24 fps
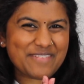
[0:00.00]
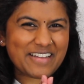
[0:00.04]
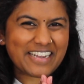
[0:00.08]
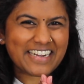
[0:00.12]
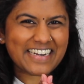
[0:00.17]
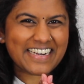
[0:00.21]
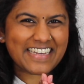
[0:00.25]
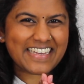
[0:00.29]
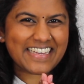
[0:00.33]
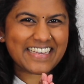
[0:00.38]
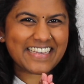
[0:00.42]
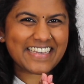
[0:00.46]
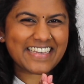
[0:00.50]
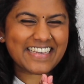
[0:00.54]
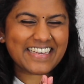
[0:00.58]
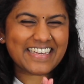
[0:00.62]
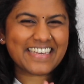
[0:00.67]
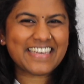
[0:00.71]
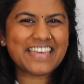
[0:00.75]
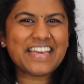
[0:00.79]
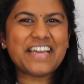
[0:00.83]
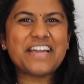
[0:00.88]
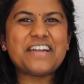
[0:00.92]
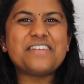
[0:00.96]

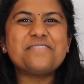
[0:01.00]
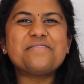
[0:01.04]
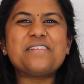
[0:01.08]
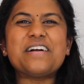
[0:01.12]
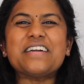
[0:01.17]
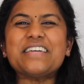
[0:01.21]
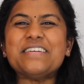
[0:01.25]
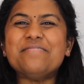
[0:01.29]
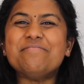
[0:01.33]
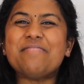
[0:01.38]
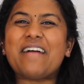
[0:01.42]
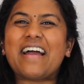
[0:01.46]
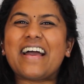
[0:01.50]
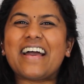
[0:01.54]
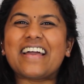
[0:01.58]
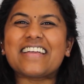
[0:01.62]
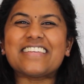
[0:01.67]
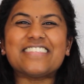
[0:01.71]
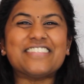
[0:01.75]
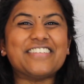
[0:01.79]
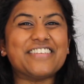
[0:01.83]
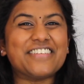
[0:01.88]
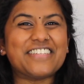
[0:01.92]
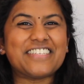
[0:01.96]
Makkale! Welcome
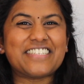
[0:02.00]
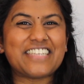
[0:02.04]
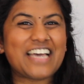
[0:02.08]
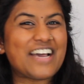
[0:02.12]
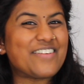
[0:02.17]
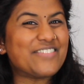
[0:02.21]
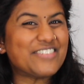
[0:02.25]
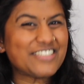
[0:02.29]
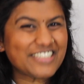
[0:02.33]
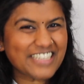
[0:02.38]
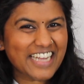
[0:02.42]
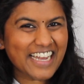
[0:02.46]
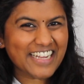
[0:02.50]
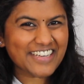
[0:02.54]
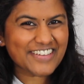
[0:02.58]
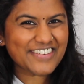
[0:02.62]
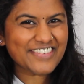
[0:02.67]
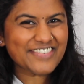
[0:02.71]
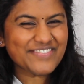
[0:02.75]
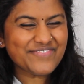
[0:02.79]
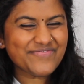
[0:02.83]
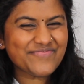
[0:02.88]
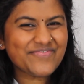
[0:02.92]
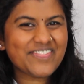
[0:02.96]
back to the Tamil
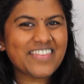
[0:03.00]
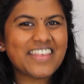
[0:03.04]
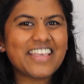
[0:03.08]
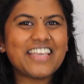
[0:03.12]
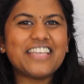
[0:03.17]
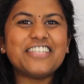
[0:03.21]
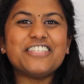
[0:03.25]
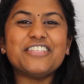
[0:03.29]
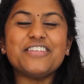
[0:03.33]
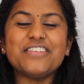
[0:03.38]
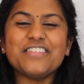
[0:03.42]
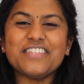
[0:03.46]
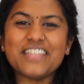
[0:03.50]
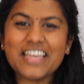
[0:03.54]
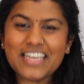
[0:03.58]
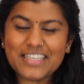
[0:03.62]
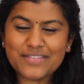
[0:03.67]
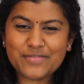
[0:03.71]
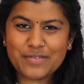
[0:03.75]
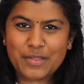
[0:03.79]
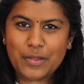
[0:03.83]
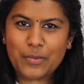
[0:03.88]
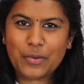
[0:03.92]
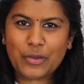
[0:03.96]
channel. In today's
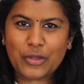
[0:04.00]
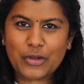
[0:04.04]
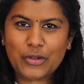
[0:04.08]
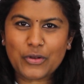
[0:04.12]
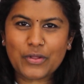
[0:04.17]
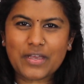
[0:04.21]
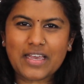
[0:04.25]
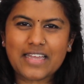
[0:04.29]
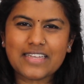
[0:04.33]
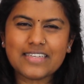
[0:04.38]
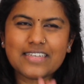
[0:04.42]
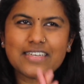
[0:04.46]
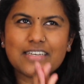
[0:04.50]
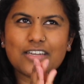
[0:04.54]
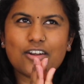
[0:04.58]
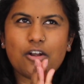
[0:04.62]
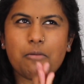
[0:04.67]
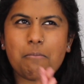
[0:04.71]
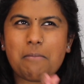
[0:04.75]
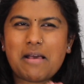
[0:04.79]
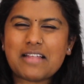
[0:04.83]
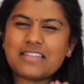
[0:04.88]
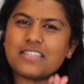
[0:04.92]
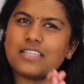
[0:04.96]
video, we're going to look at a
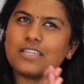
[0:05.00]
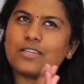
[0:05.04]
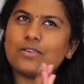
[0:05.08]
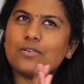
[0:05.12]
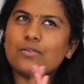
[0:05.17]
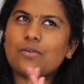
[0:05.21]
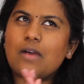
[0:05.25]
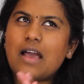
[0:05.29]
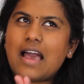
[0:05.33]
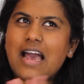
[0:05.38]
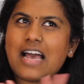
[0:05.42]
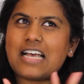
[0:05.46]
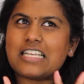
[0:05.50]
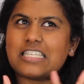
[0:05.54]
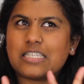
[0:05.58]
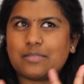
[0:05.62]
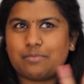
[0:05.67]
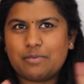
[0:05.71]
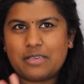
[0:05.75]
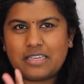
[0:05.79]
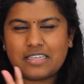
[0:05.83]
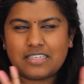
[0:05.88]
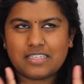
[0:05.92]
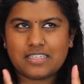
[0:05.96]
grammatical
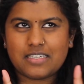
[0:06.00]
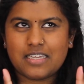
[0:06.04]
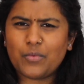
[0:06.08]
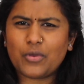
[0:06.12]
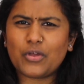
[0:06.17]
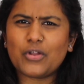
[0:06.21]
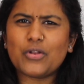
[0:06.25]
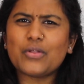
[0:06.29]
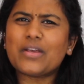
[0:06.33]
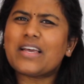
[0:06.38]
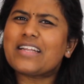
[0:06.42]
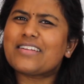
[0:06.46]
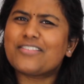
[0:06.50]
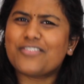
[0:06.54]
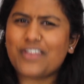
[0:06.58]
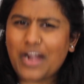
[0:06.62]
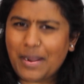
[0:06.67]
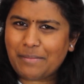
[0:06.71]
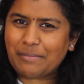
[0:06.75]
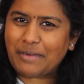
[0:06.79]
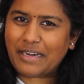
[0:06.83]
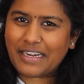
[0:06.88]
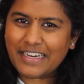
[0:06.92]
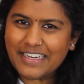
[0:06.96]
aspect. We're going to look at
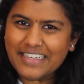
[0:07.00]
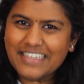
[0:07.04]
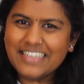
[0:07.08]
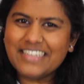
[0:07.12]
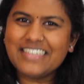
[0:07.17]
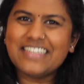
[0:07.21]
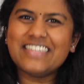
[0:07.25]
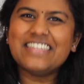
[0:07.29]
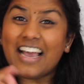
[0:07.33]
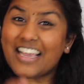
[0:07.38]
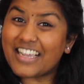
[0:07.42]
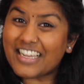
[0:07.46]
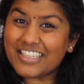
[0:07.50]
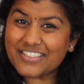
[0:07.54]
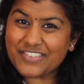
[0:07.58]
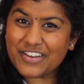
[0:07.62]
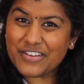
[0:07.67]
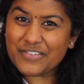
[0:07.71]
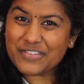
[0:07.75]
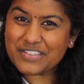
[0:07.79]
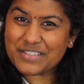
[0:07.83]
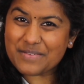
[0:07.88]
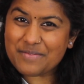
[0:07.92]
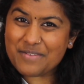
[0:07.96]
grammar. Are you guys
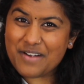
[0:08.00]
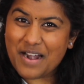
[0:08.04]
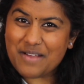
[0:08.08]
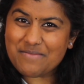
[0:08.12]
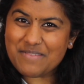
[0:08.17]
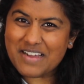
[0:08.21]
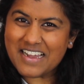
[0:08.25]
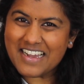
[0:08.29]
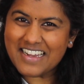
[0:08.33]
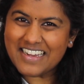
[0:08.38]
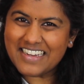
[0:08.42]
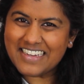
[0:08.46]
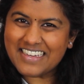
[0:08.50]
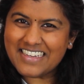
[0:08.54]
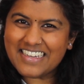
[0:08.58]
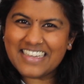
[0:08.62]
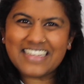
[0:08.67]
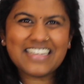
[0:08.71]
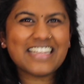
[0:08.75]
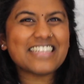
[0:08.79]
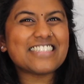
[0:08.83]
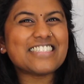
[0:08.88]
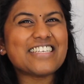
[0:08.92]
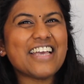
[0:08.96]
ready for some grammar?
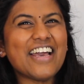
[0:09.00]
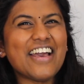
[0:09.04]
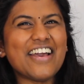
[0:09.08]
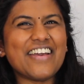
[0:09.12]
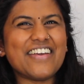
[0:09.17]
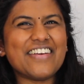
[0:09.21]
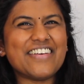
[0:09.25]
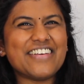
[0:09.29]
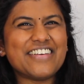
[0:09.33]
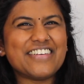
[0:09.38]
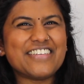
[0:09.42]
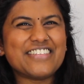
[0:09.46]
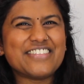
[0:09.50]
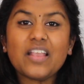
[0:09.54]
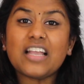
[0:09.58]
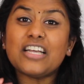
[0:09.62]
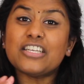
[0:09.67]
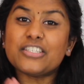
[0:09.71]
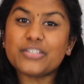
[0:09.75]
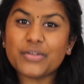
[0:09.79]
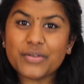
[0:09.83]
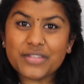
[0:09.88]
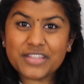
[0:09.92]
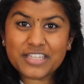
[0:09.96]
Let's go!
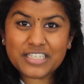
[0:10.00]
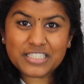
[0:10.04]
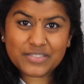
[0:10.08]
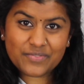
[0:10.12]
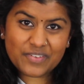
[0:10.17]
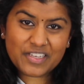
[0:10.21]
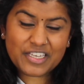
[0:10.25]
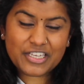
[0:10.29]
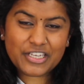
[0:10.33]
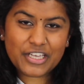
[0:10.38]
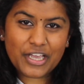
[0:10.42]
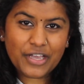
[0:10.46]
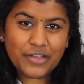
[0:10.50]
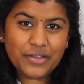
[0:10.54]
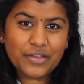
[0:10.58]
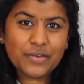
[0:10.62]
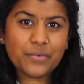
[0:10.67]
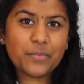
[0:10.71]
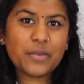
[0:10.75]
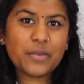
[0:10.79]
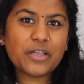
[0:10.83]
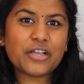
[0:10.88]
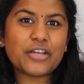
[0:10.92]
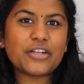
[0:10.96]
So in this video,
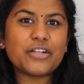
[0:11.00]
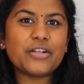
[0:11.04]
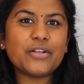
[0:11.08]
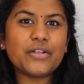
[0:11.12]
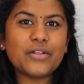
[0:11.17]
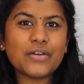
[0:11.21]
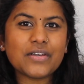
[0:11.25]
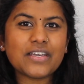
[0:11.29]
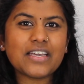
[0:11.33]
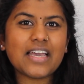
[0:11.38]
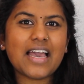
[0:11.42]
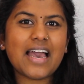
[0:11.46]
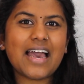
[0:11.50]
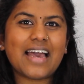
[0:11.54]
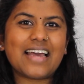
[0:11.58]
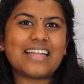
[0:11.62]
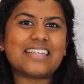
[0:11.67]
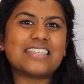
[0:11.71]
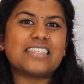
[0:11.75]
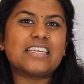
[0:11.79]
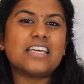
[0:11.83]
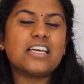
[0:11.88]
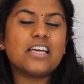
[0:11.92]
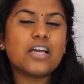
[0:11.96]
we're going to look
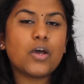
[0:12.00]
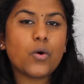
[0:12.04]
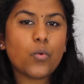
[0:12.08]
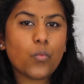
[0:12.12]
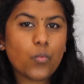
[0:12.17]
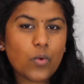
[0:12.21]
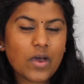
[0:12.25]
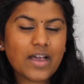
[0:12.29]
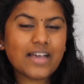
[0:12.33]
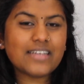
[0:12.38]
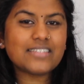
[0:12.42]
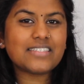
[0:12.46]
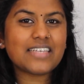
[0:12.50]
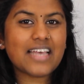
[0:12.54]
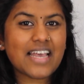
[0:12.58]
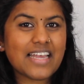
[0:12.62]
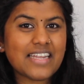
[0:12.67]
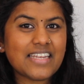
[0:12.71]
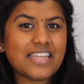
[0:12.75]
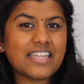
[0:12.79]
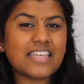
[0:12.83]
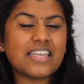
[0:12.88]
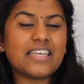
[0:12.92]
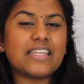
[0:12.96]
at words
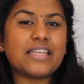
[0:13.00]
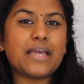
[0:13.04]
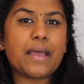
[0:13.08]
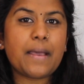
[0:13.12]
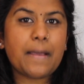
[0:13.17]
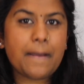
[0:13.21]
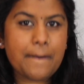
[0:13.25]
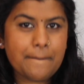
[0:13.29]
ending in